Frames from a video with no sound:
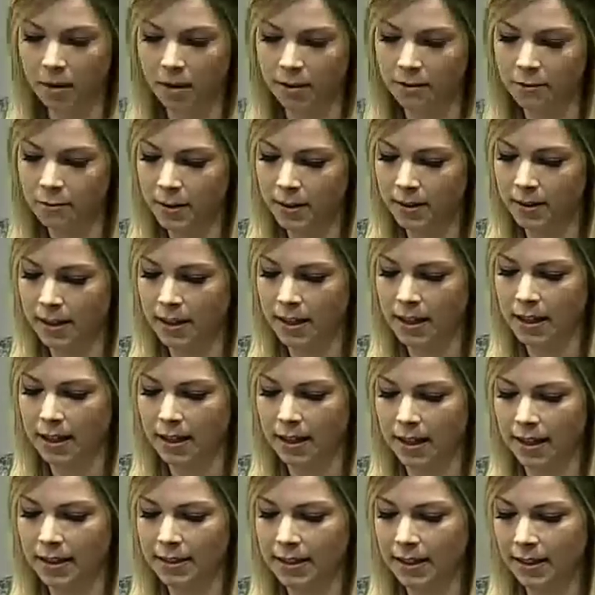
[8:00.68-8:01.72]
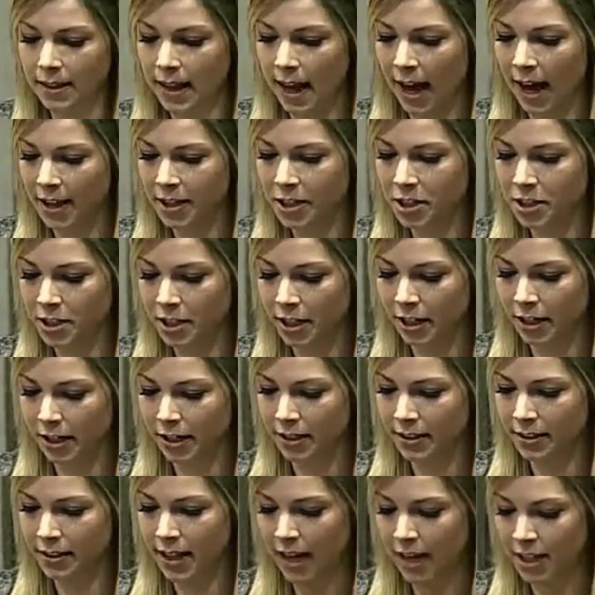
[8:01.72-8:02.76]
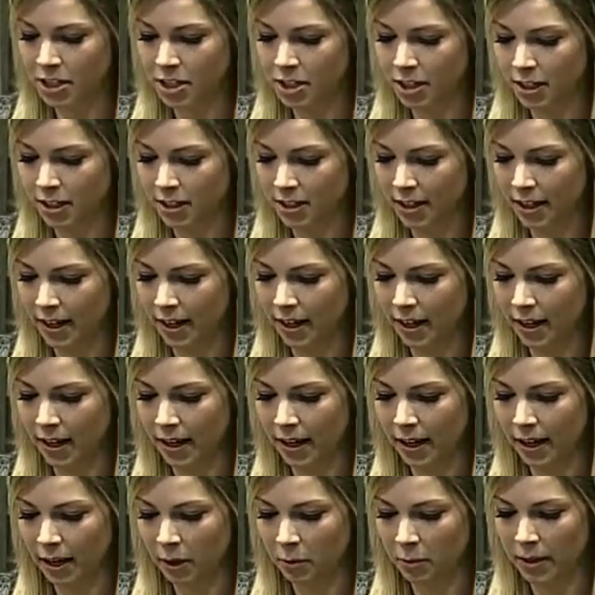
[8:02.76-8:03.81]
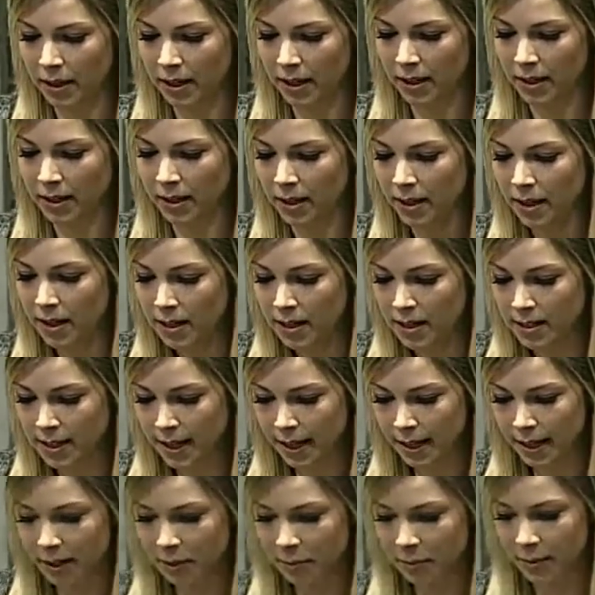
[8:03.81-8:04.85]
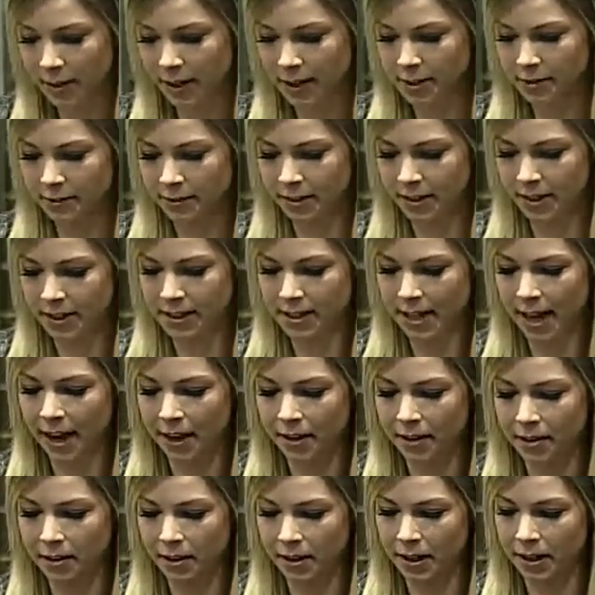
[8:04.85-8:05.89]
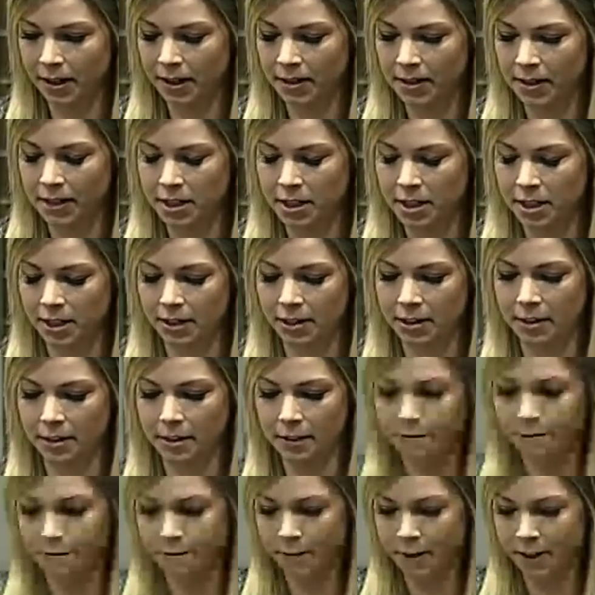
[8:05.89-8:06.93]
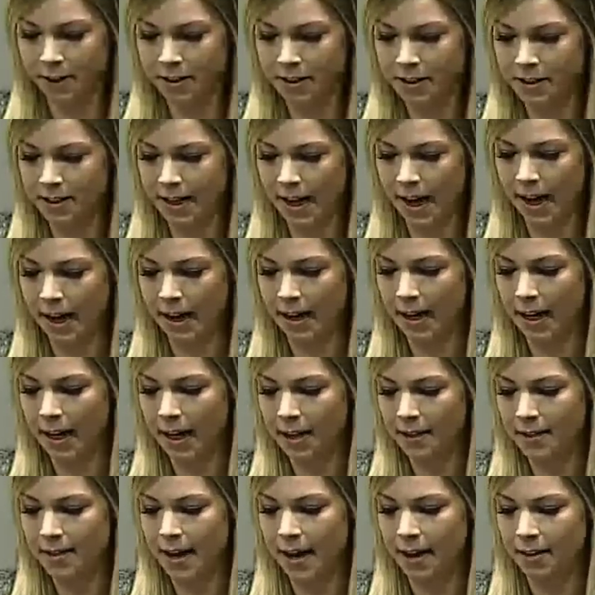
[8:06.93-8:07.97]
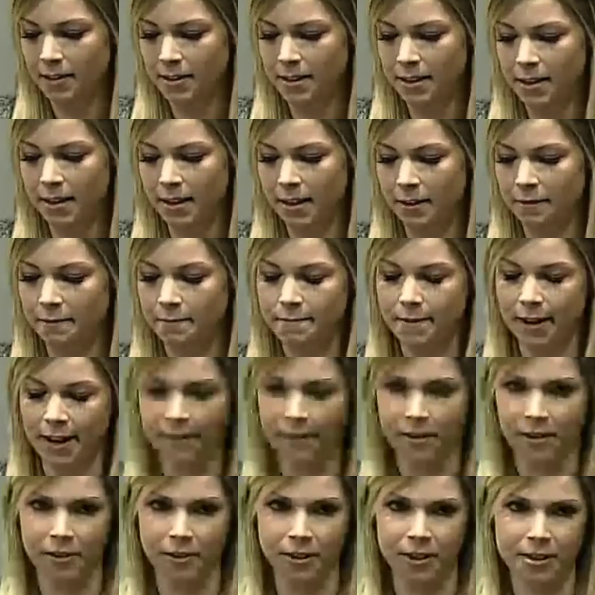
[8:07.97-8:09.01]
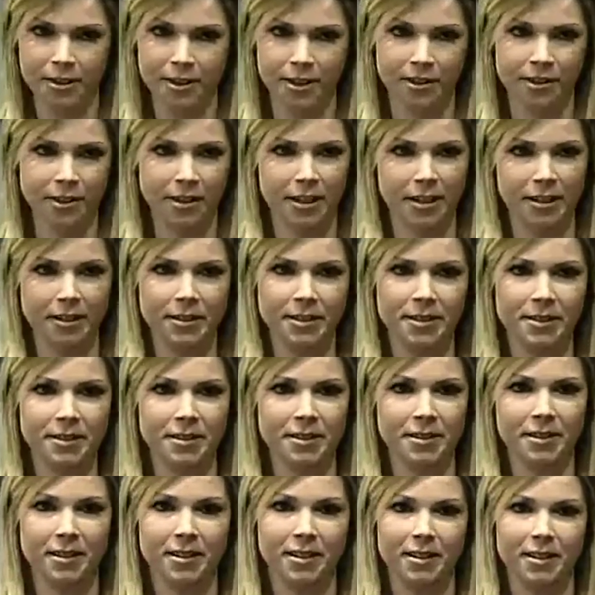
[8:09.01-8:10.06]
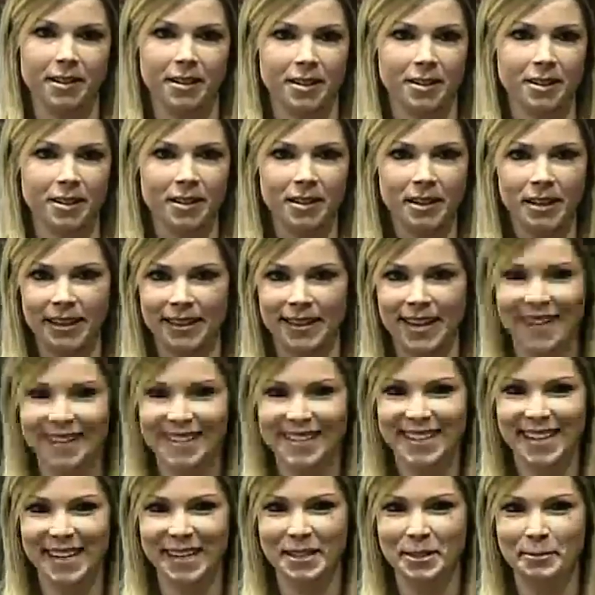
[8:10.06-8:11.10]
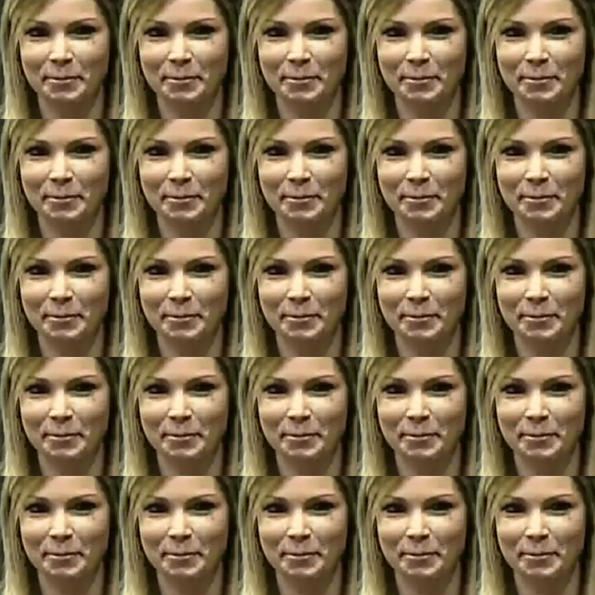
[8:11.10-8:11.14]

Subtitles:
of what they collected last year. Last year they came in second place for this category, and this year they're in first at $8,500. And that's skis